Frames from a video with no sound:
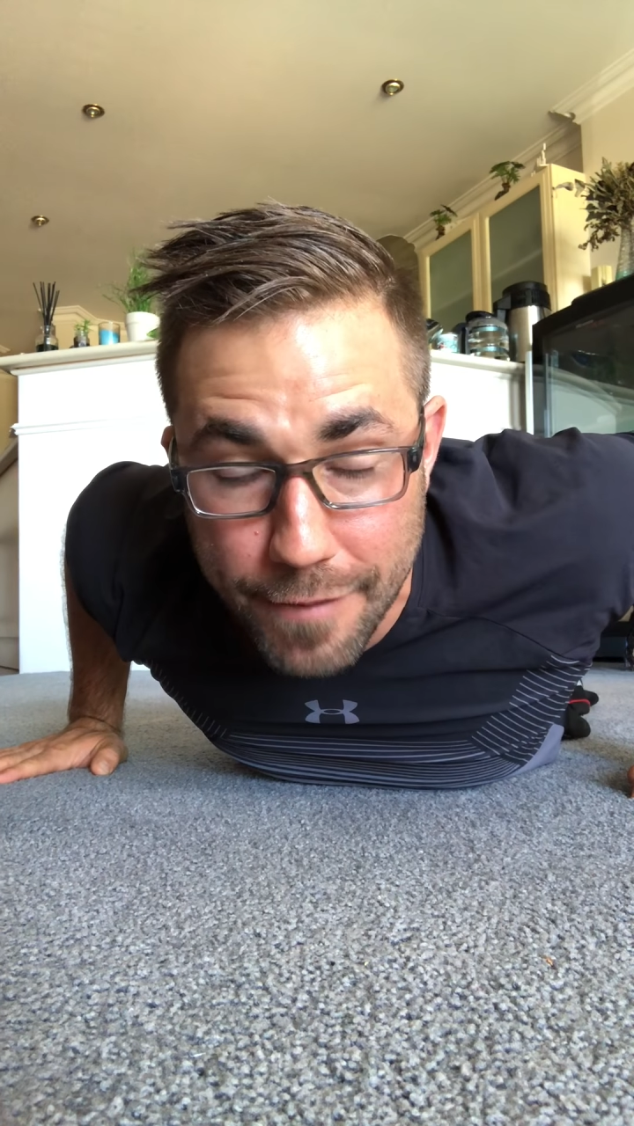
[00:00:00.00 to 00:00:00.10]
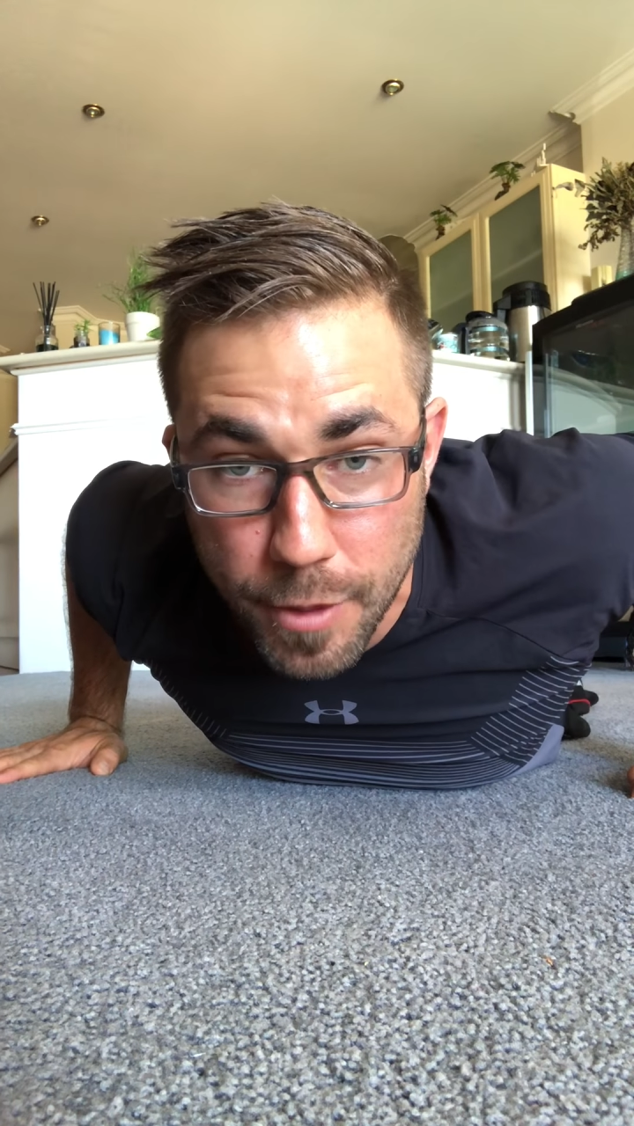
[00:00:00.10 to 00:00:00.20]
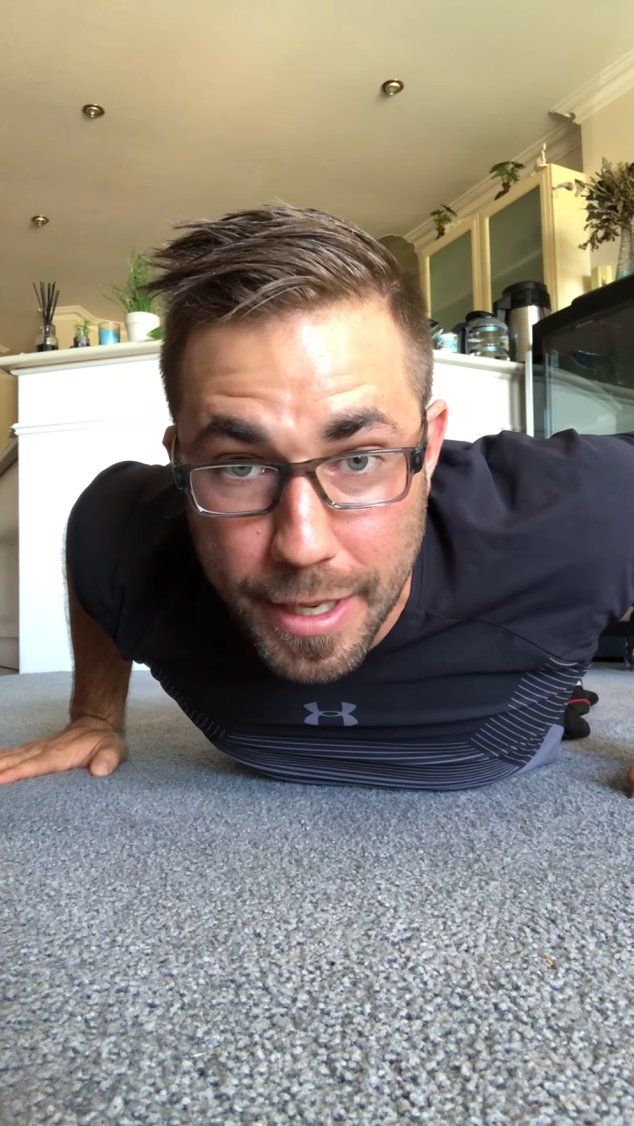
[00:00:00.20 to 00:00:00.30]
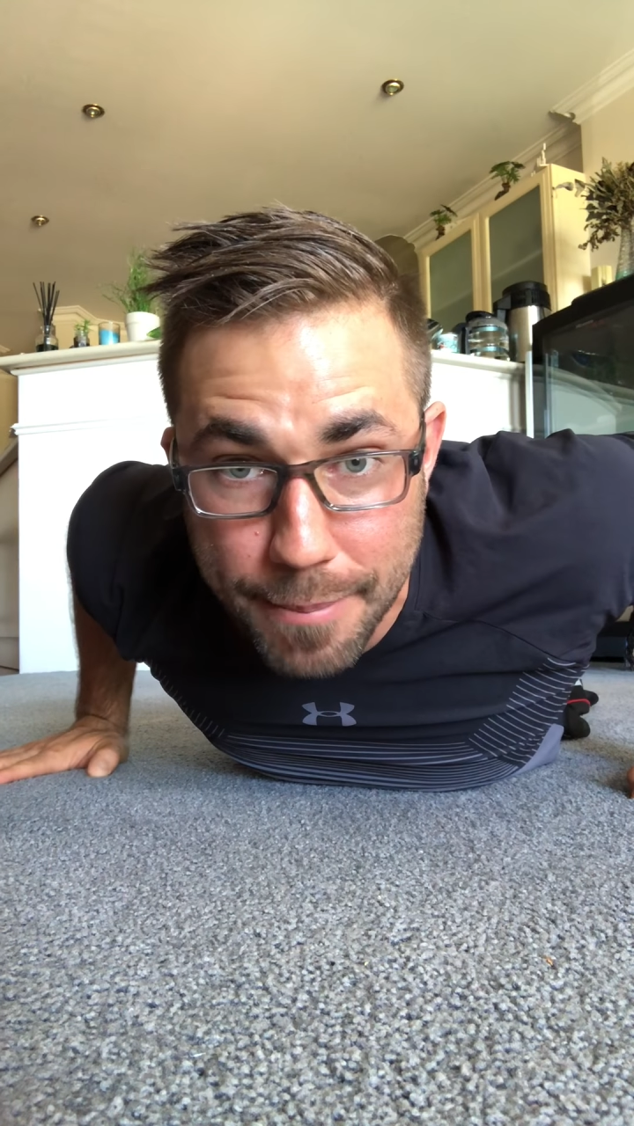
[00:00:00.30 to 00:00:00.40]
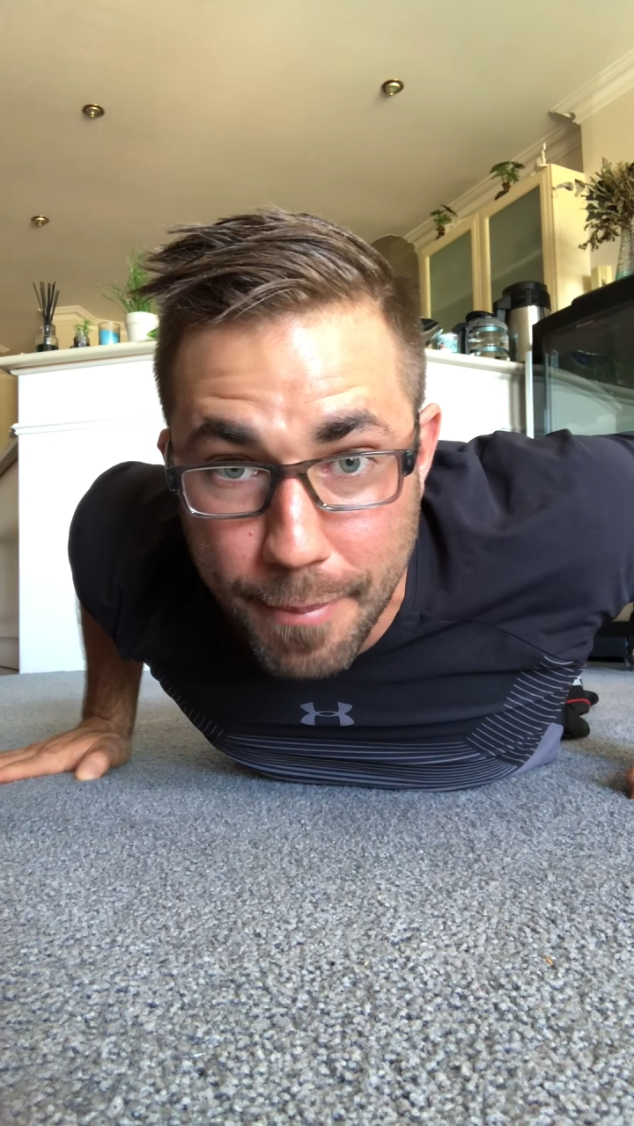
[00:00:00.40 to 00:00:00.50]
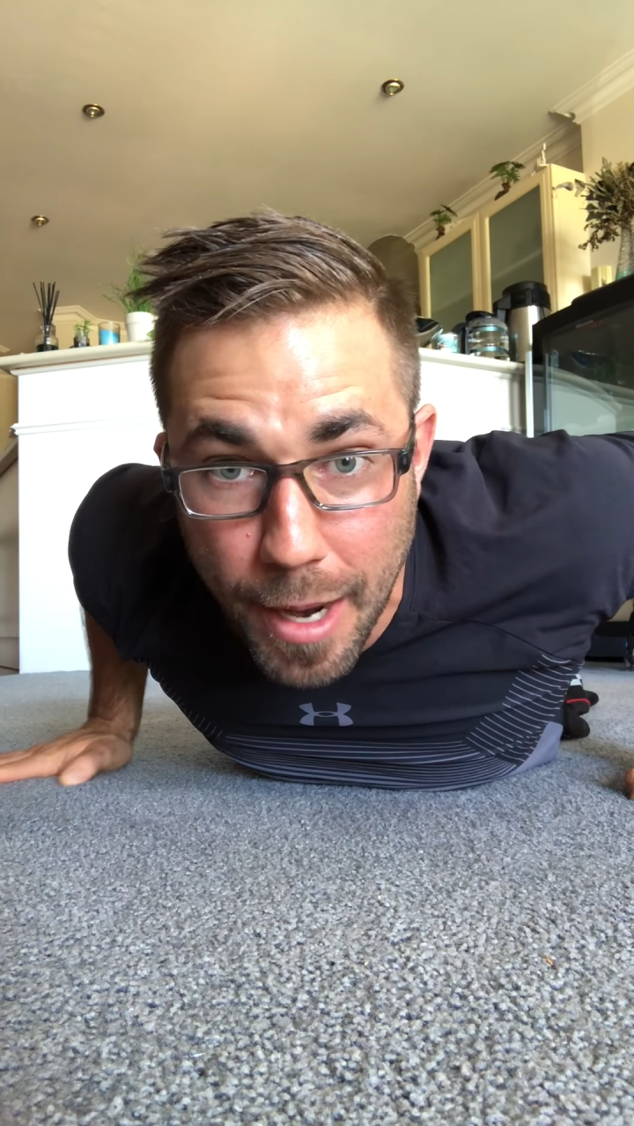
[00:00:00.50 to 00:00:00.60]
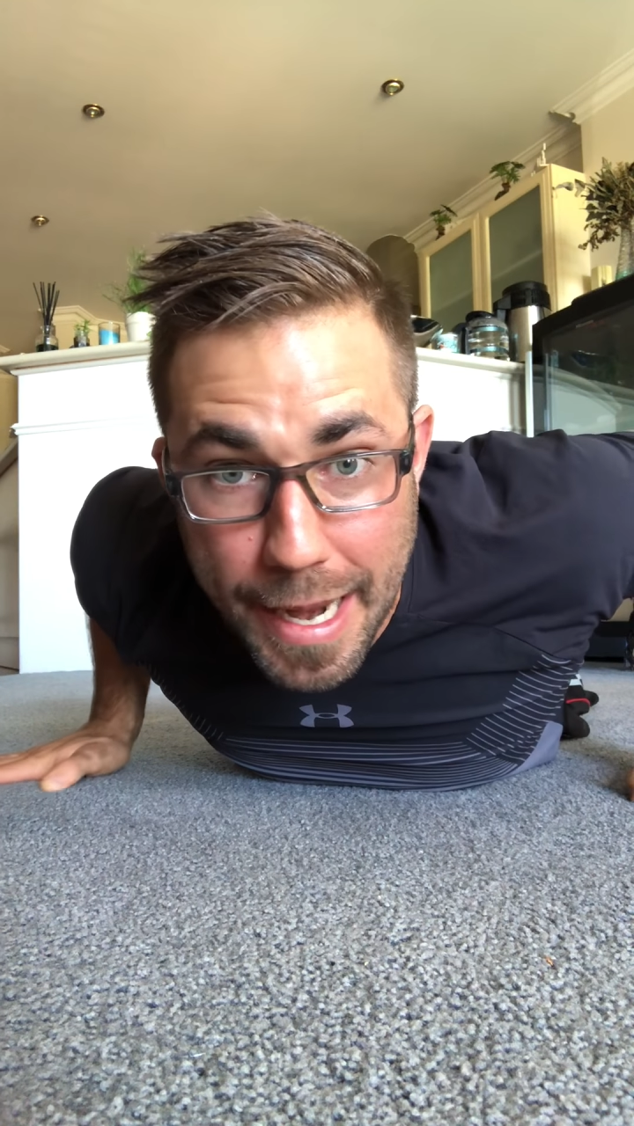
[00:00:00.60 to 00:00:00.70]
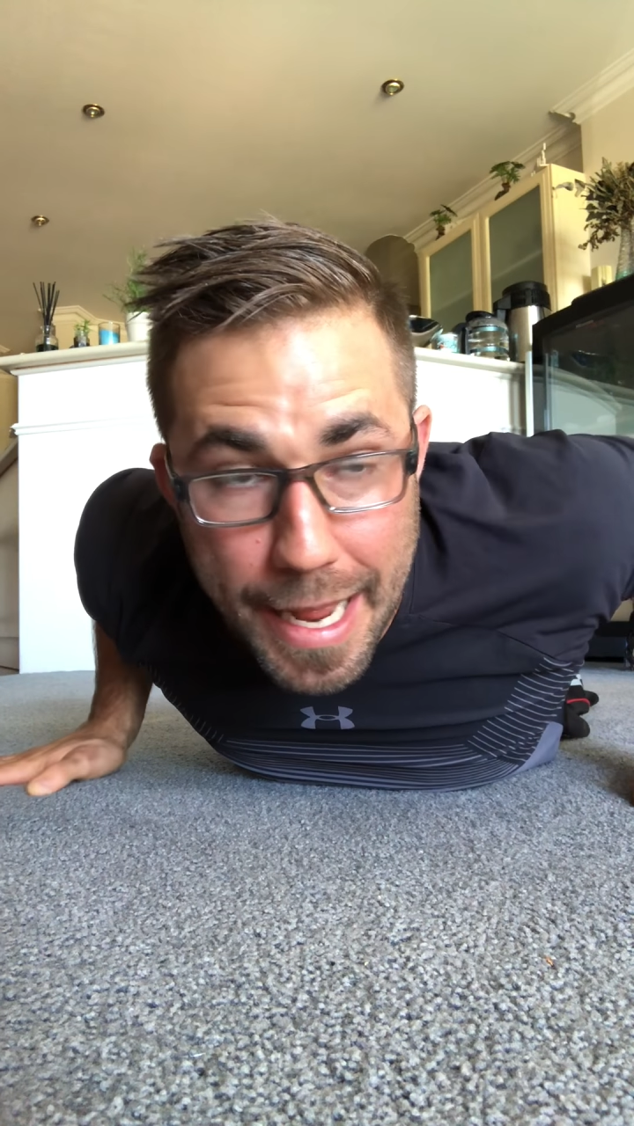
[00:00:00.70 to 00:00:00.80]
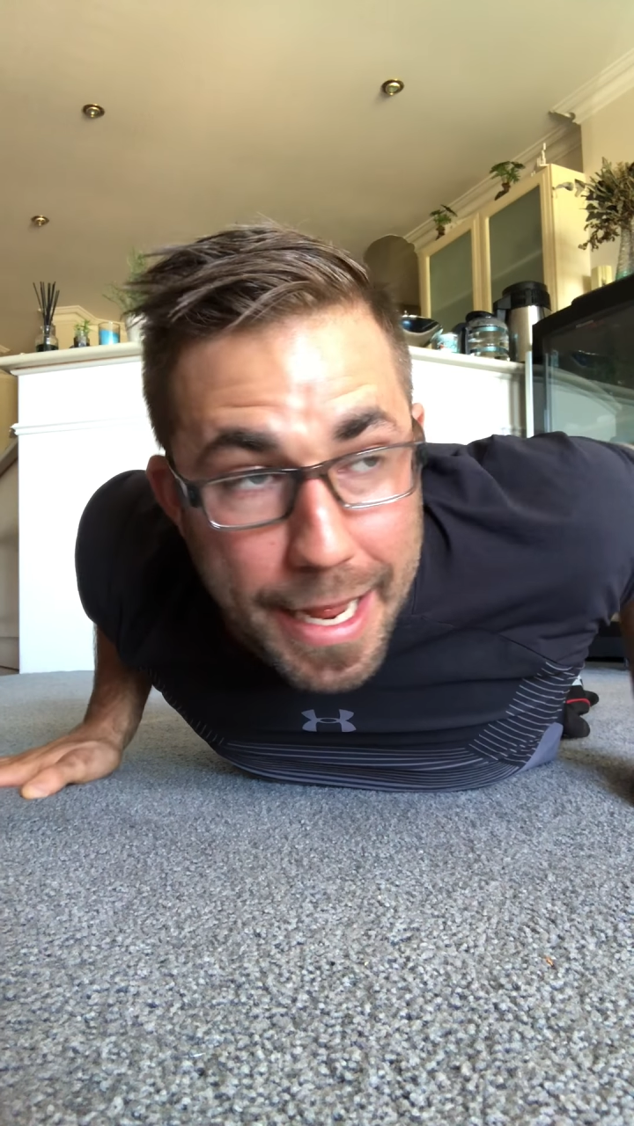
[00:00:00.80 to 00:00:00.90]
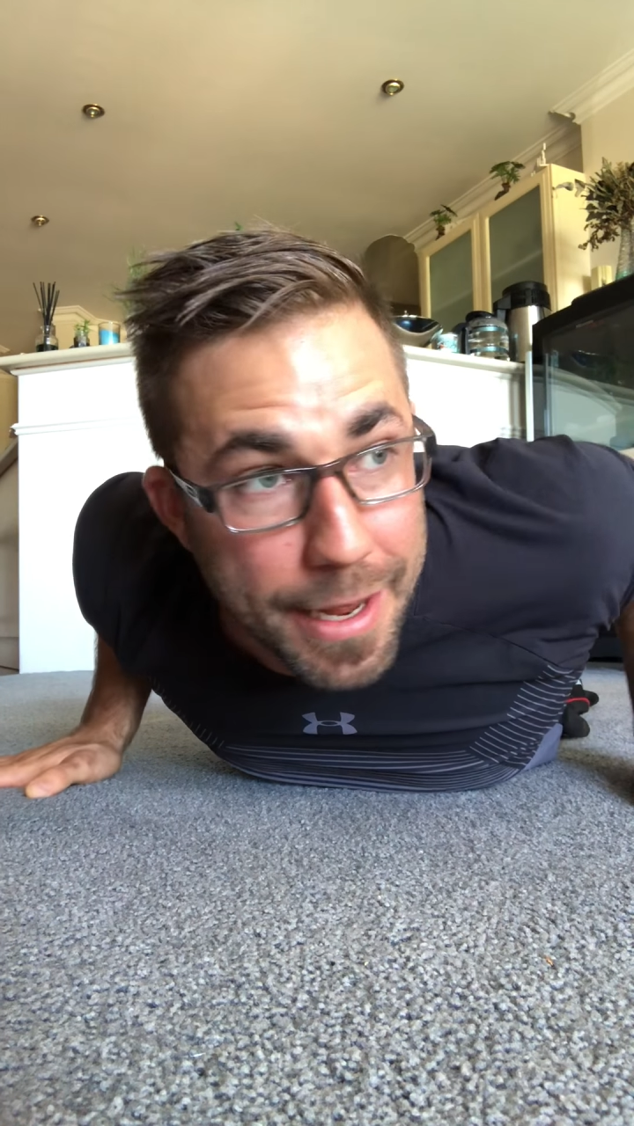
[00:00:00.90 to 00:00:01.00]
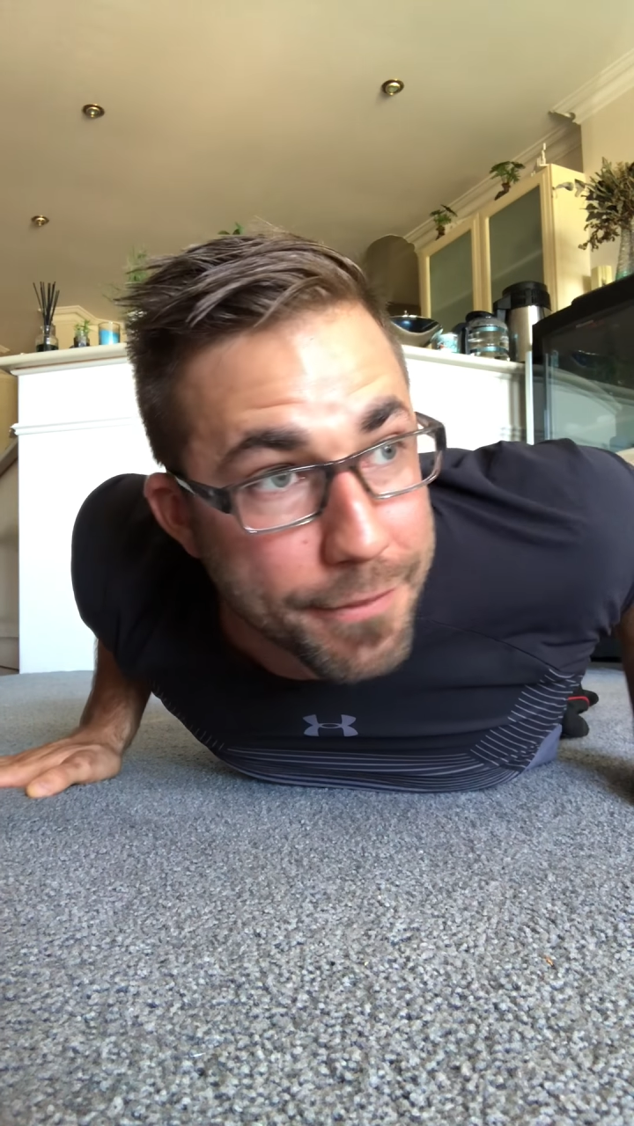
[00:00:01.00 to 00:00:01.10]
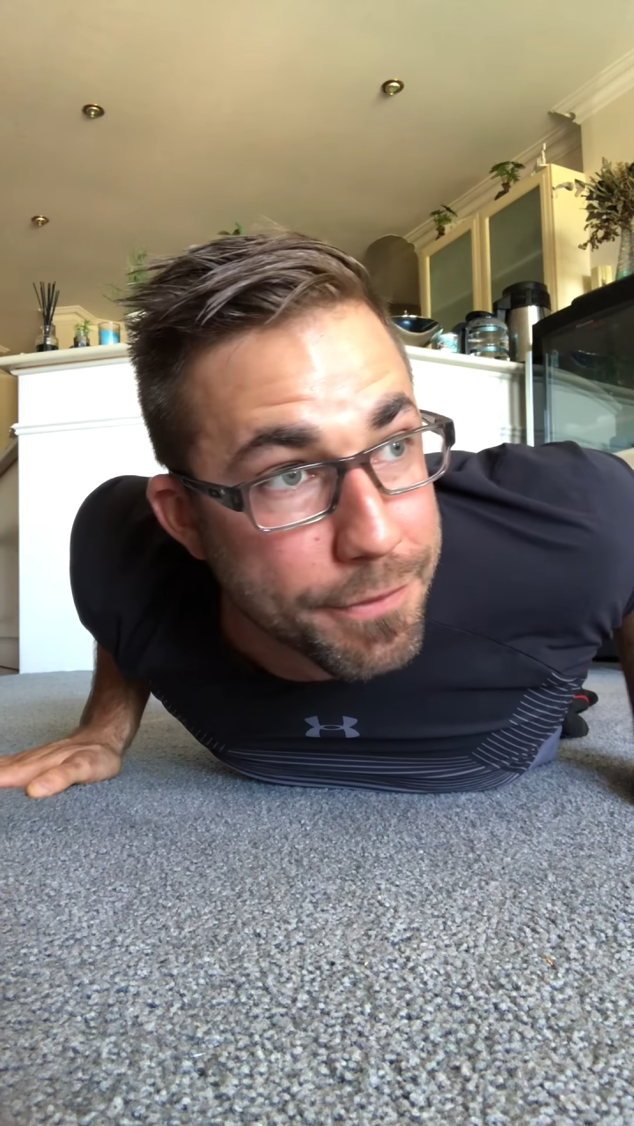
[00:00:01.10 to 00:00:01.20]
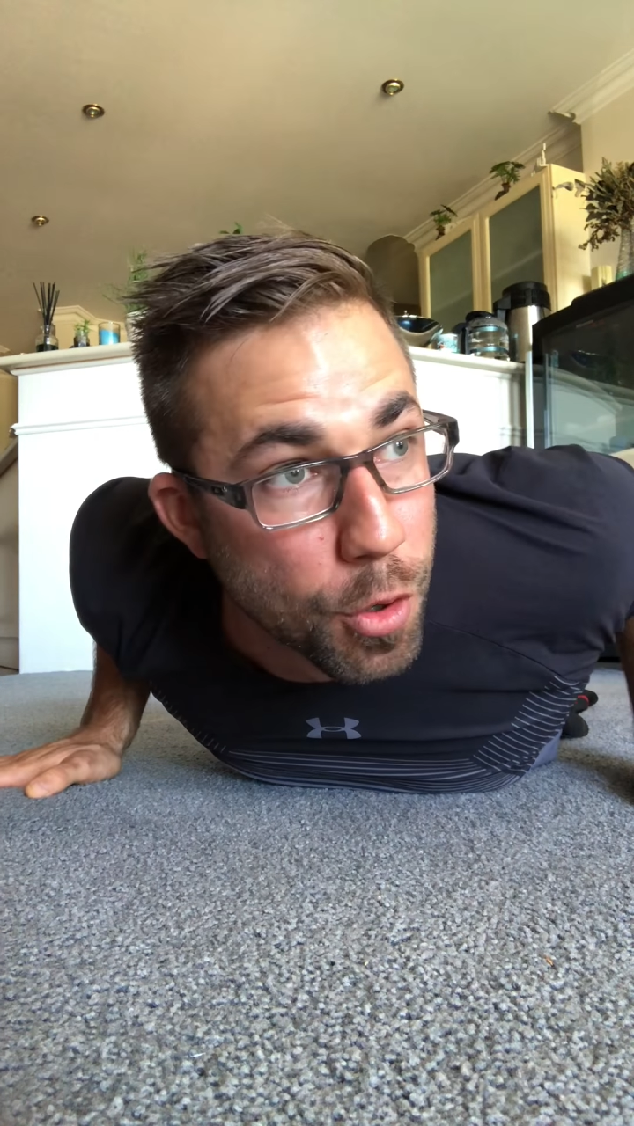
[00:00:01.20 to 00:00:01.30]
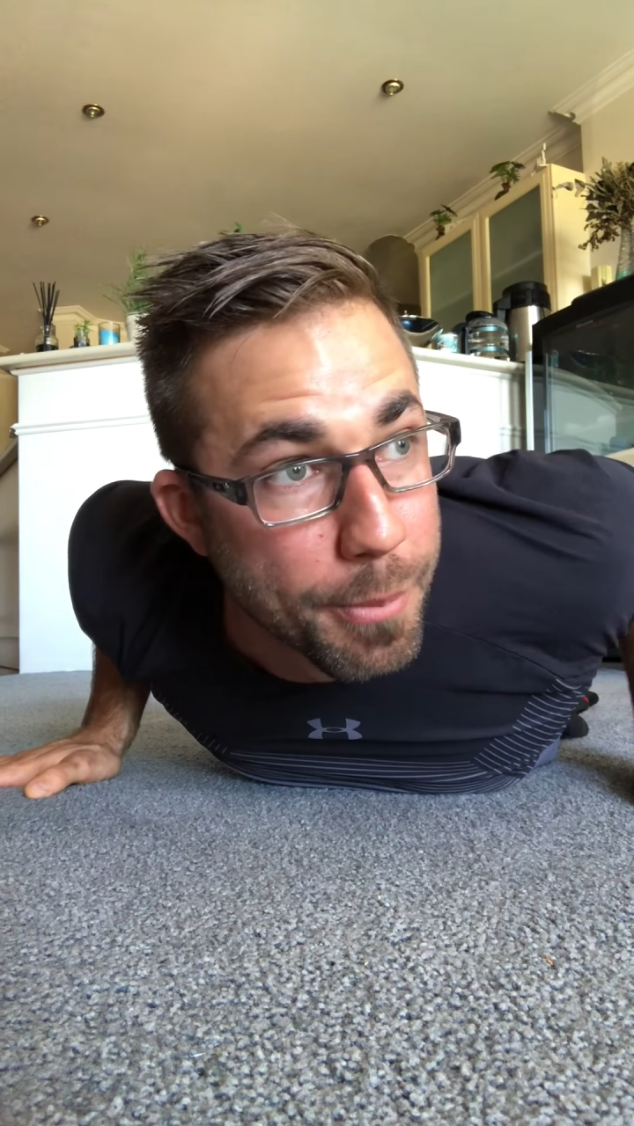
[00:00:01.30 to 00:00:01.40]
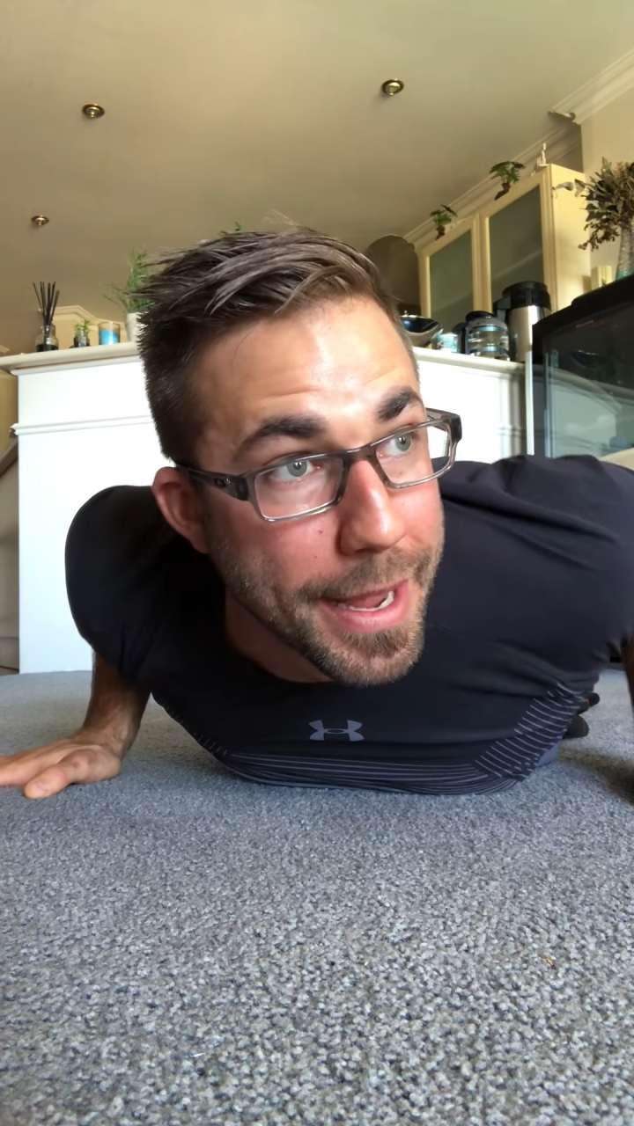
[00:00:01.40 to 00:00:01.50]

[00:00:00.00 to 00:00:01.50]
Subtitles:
everyone may have